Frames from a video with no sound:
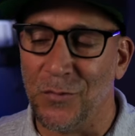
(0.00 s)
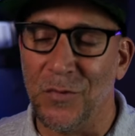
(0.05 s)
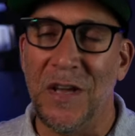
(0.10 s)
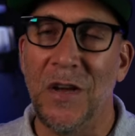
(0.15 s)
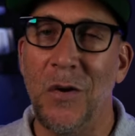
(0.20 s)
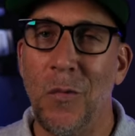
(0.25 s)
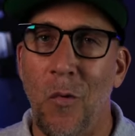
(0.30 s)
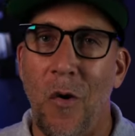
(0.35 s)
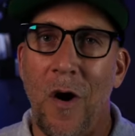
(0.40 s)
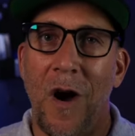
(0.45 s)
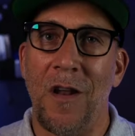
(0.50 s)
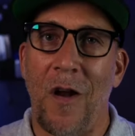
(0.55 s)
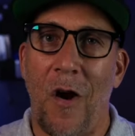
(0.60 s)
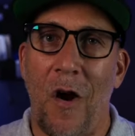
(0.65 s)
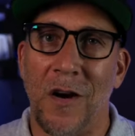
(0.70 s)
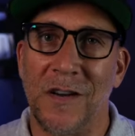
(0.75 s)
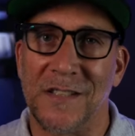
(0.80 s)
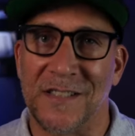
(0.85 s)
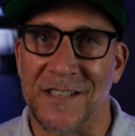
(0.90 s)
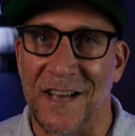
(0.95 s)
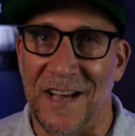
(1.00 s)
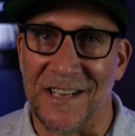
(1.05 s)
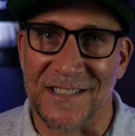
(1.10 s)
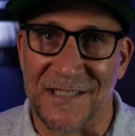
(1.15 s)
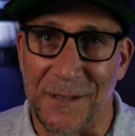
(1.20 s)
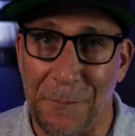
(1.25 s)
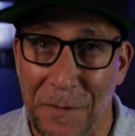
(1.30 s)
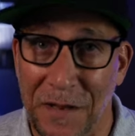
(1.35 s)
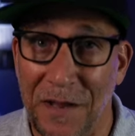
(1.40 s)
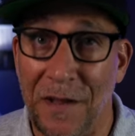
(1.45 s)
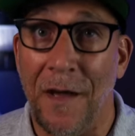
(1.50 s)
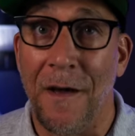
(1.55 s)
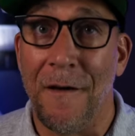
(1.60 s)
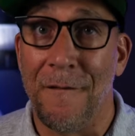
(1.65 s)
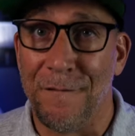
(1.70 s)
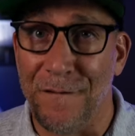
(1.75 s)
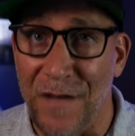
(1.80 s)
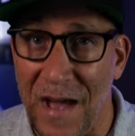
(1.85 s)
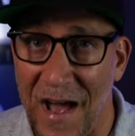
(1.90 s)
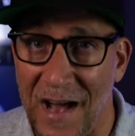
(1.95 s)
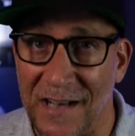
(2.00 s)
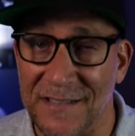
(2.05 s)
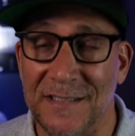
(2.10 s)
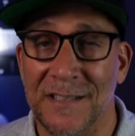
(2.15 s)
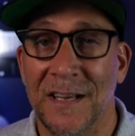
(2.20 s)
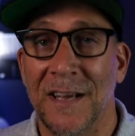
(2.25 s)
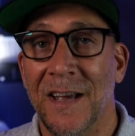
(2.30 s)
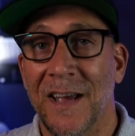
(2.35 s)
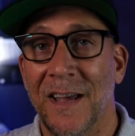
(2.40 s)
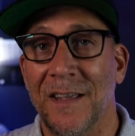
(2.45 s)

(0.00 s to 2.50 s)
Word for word: We want our sites to be fast,